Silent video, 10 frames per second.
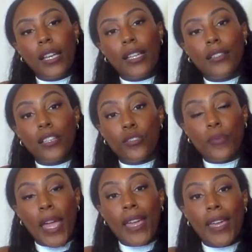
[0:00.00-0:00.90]
leather
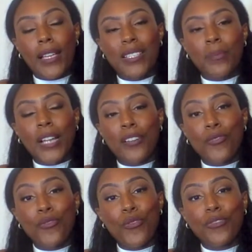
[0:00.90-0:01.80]
bags, but I
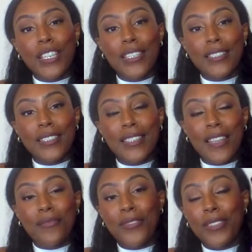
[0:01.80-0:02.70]
don't know if
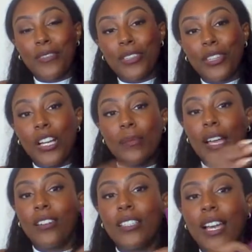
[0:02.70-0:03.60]
they've even thought
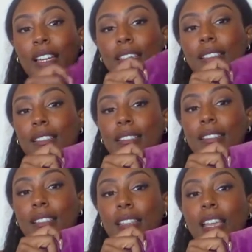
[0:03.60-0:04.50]
about dyeing
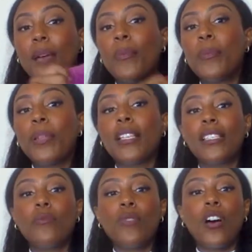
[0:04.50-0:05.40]
the leather. But
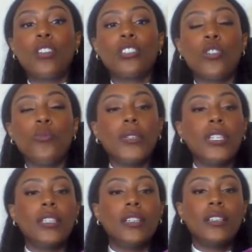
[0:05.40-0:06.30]
plus it would also
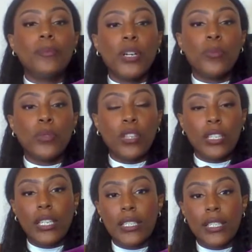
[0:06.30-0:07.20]
be purple on
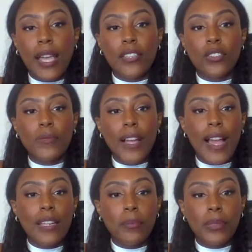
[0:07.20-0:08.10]
the inside, so if I
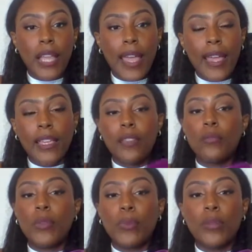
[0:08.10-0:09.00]
got it black, it
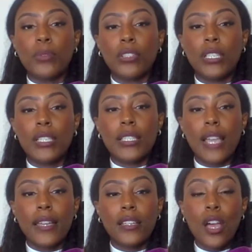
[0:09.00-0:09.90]
would be purple on the
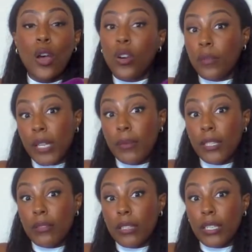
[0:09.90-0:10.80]
inside, or maybe
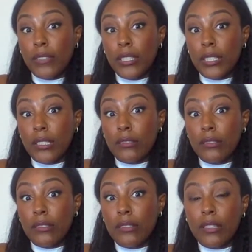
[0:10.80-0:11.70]
they would have to dye the
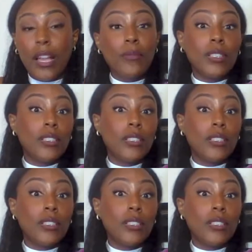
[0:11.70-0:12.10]
whole thing. I really